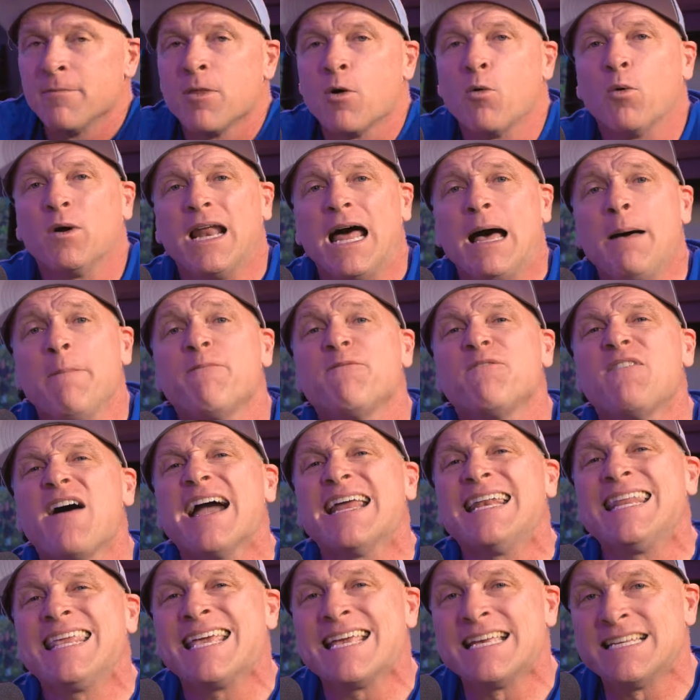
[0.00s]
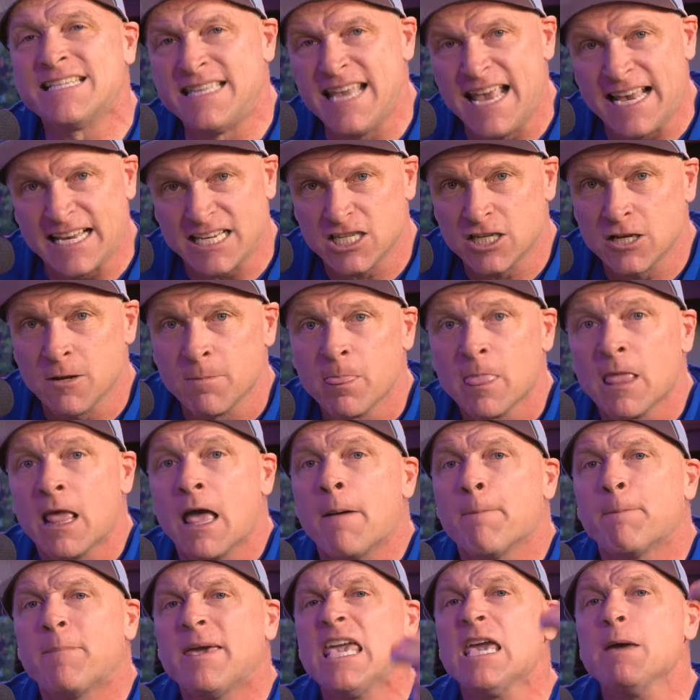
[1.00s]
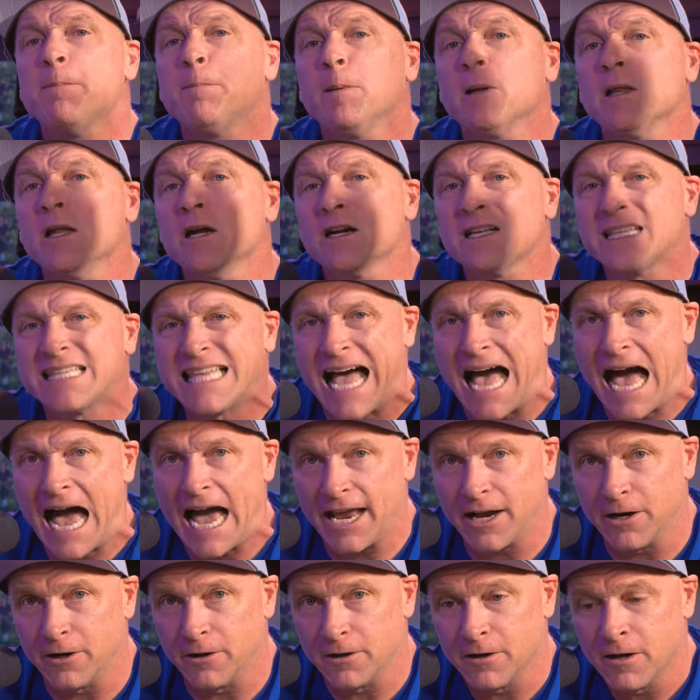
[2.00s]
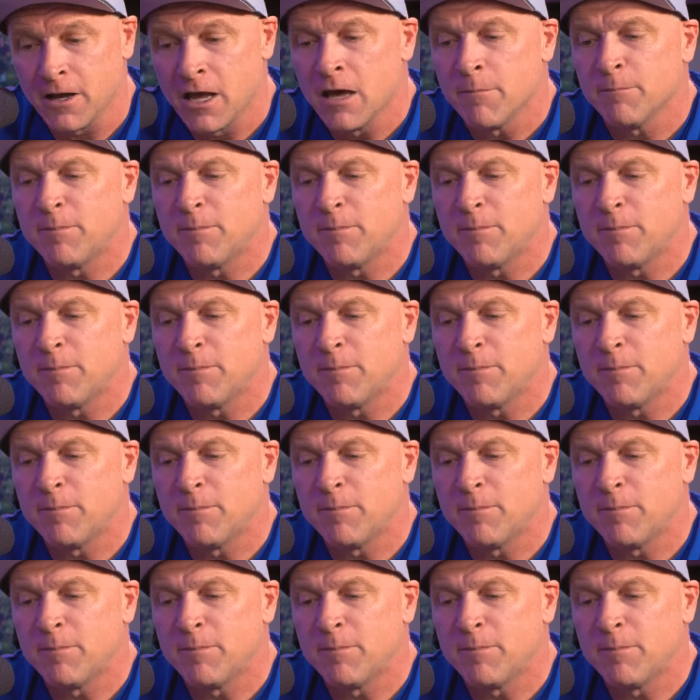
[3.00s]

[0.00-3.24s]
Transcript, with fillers: What I'm finding is this people are tired,